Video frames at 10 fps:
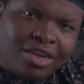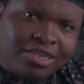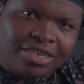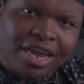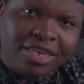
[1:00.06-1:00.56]

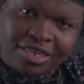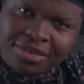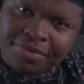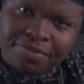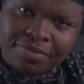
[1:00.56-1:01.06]
Lost to
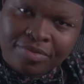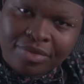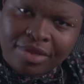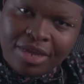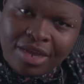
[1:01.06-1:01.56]
Tyson
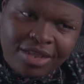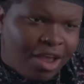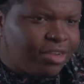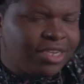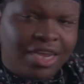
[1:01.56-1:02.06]

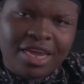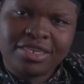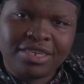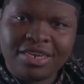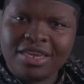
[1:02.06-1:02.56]
lost to
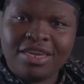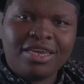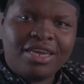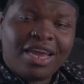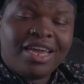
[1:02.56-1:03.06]
Tyson,
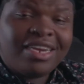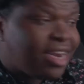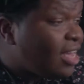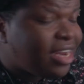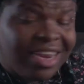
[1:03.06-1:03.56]

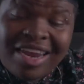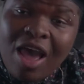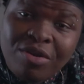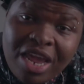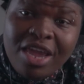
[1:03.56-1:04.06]
and and, and
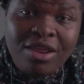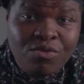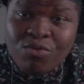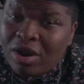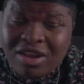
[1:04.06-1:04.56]
now Nate
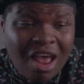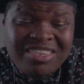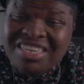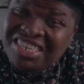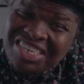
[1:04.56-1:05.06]

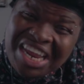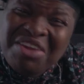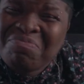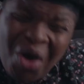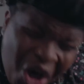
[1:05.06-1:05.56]
lost to
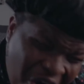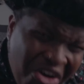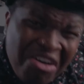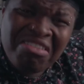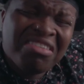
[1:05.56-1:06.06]
Jake Paul.
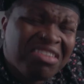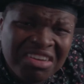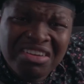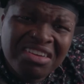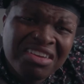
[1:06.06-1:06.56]

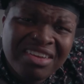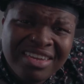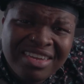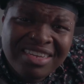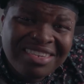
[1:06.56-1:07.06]

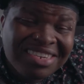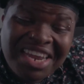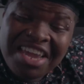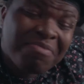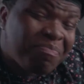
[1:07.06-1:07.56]

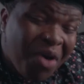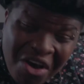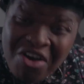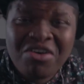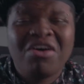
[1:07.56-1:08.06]
Jake
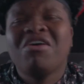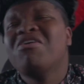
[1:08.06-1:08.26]
Paul,